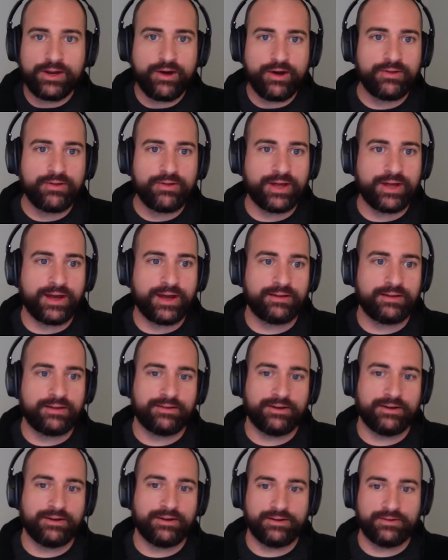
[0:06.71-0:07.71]
know
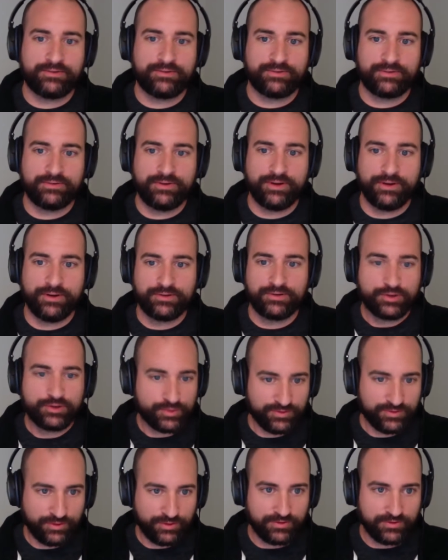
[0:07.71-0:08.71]
that the search
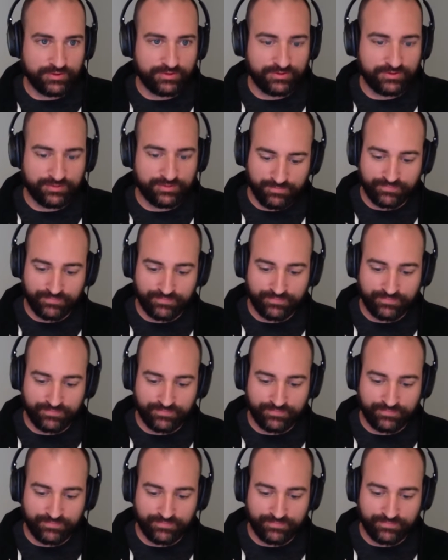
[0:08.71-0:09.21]
results,